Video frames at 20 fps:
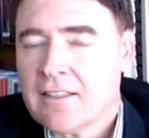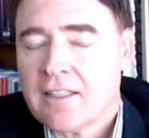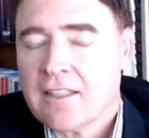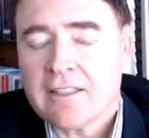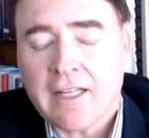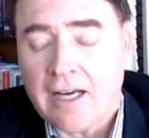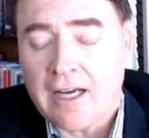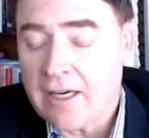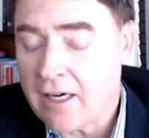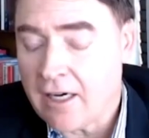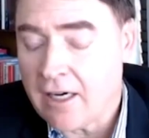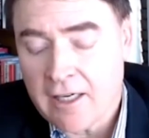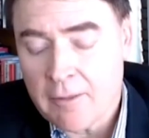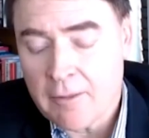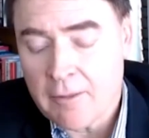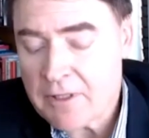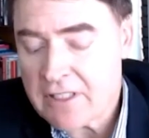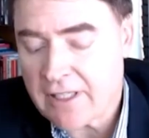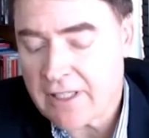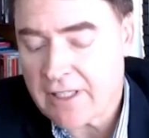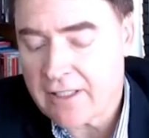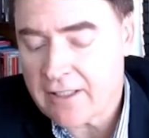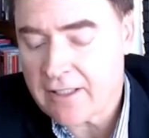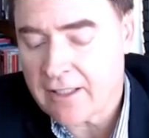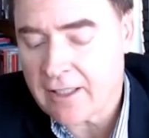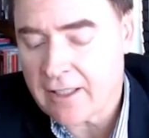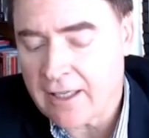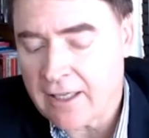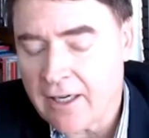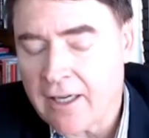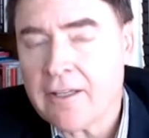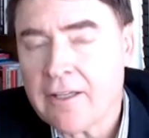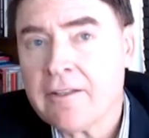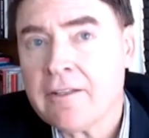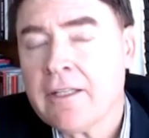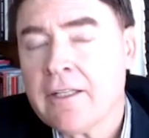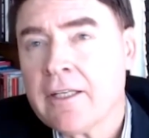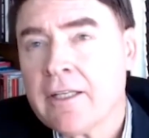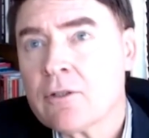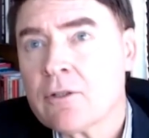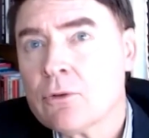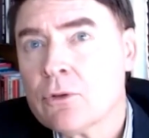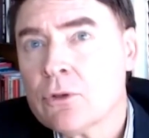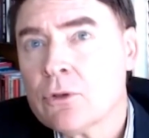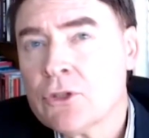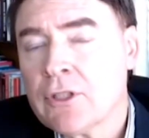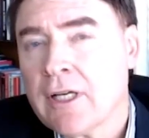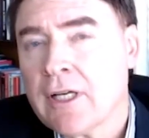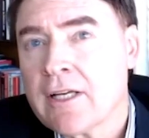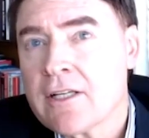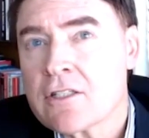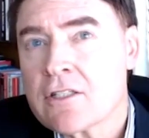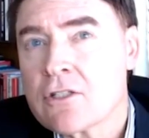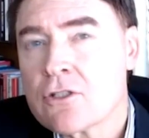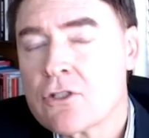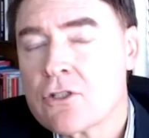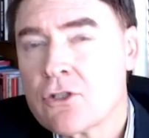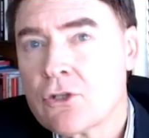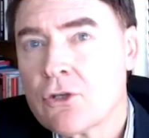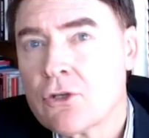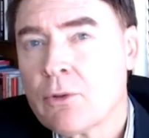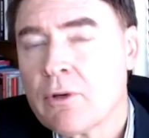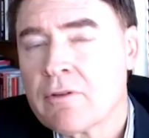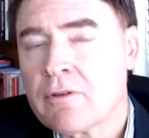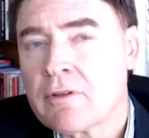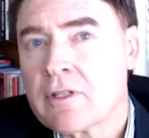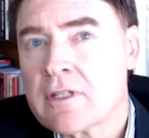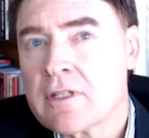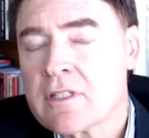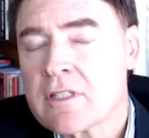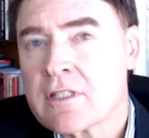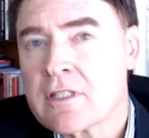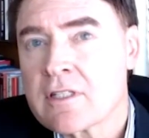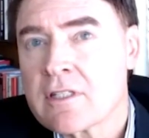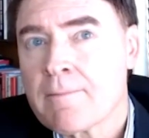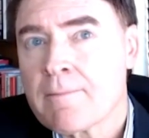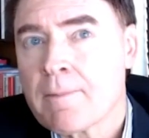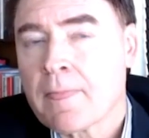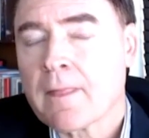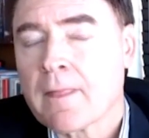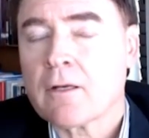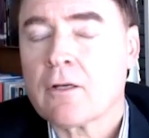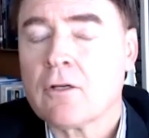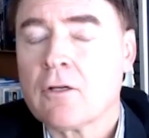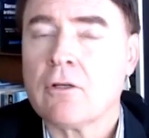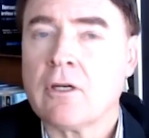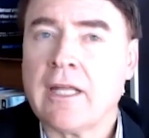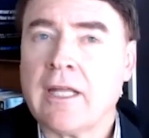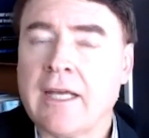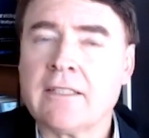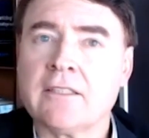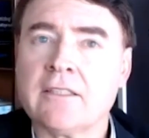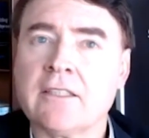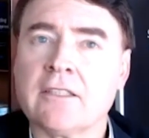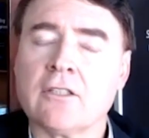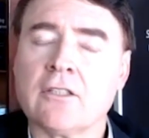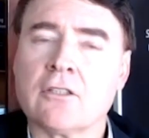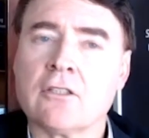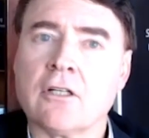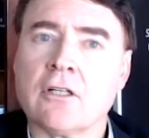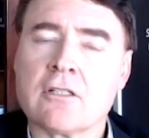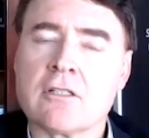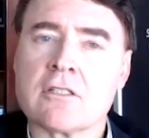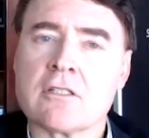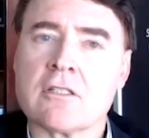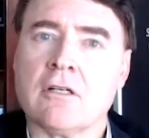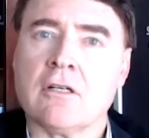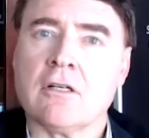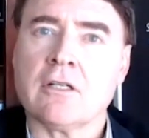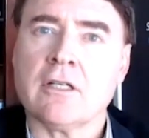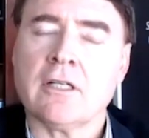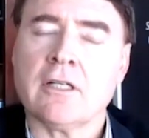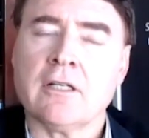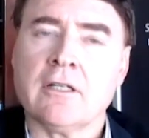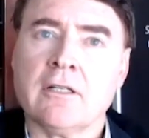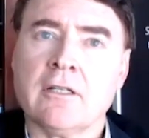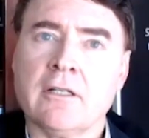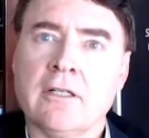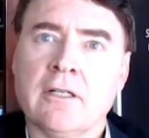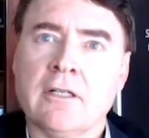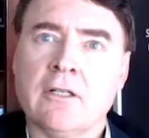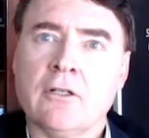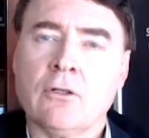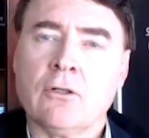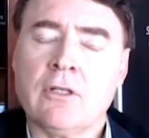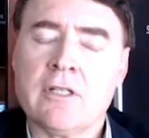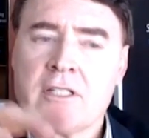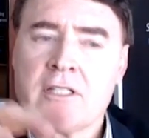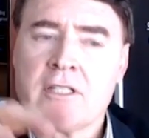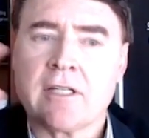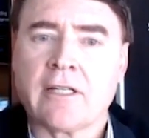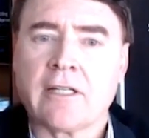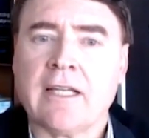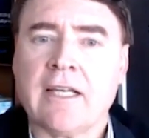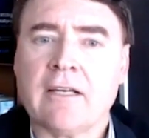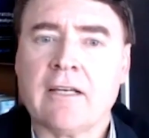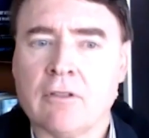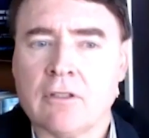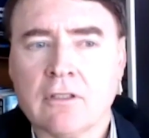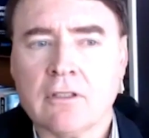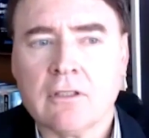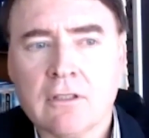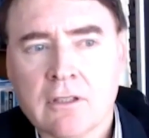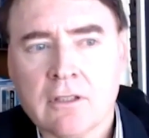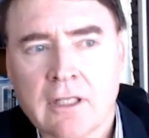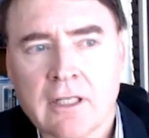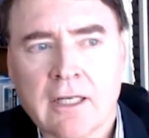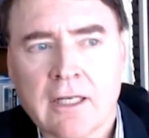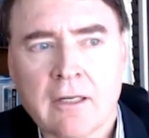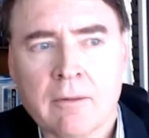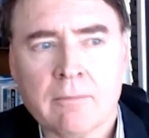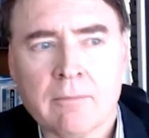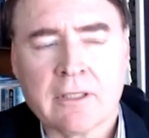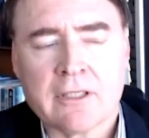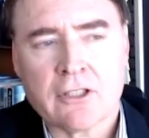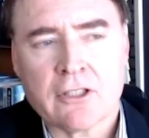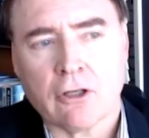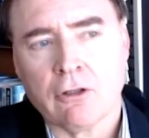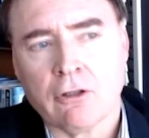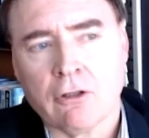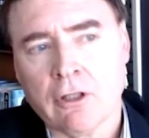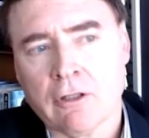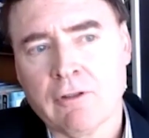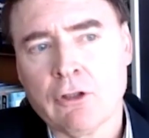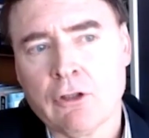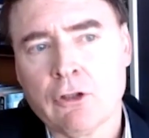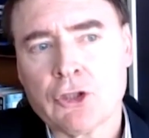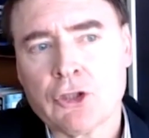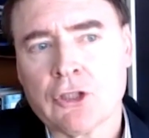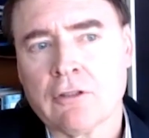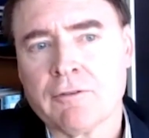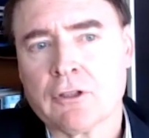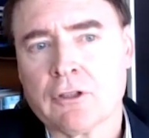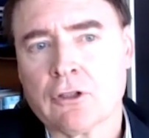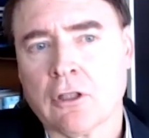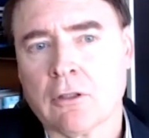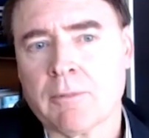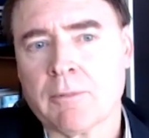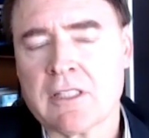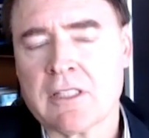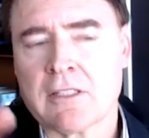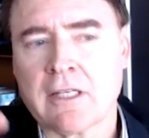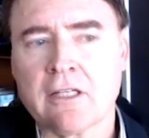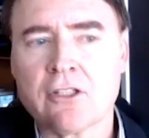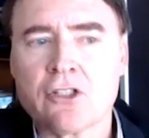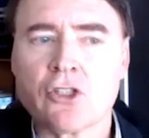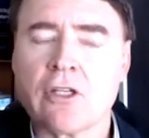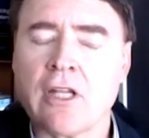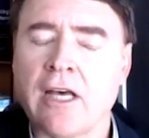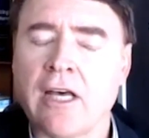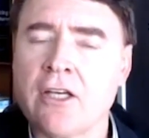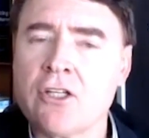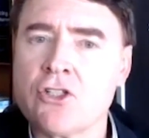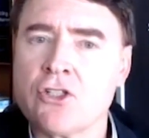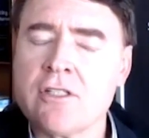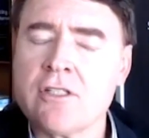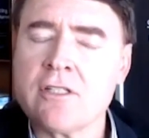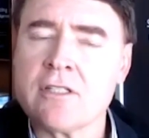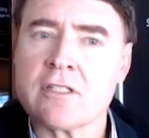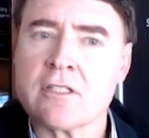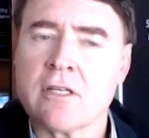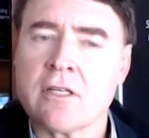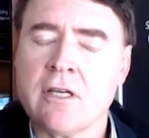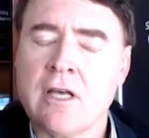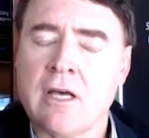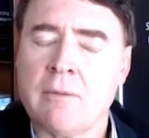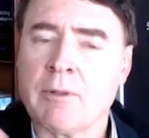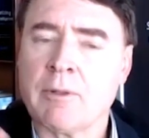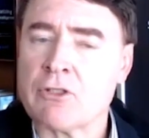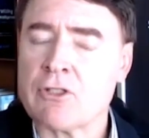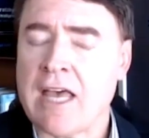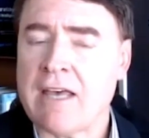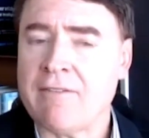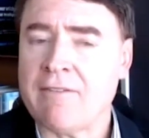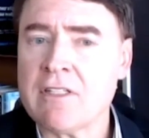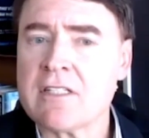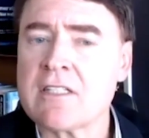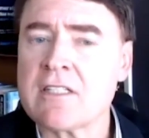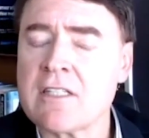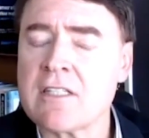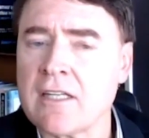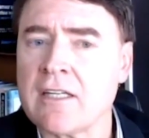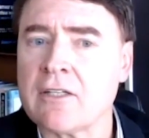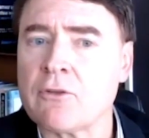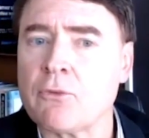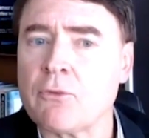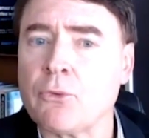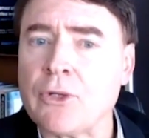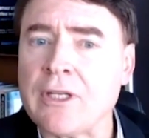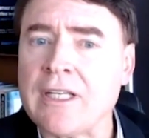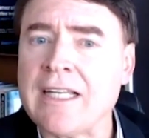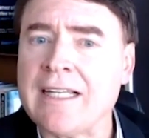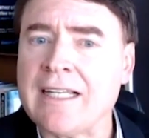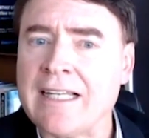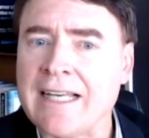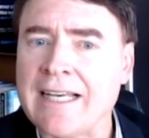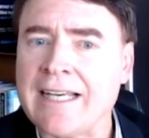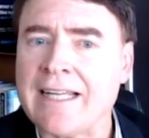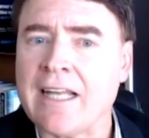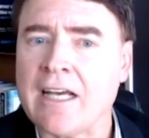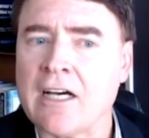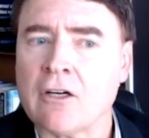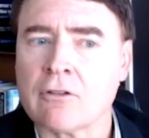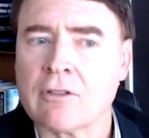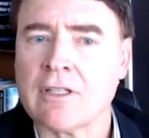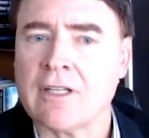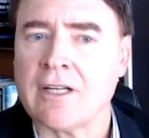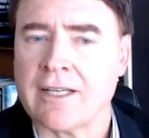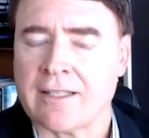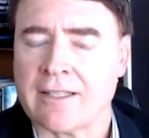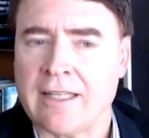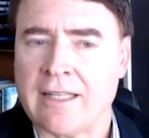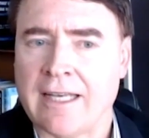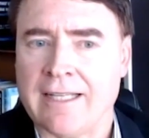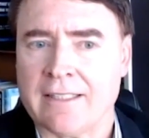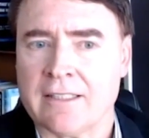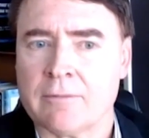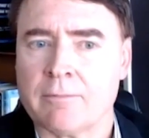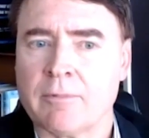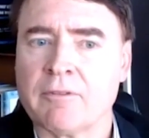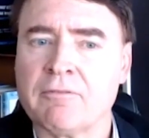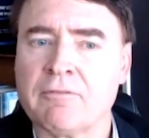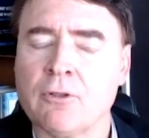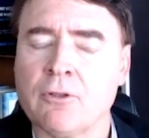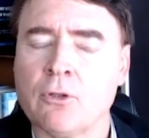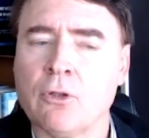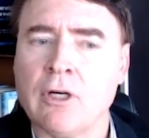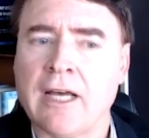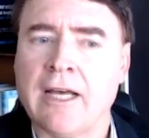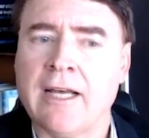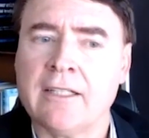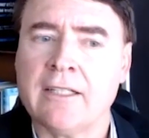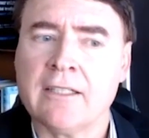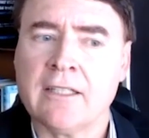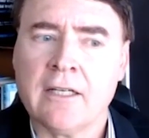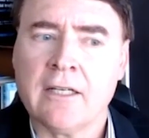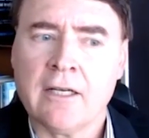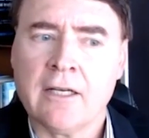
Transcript: 100%. I think it also has to do with this connecting the dots on a holistic level. There's a whole evolution of autonomous intelligent agents, because I haven't seen it really laid out like that before. And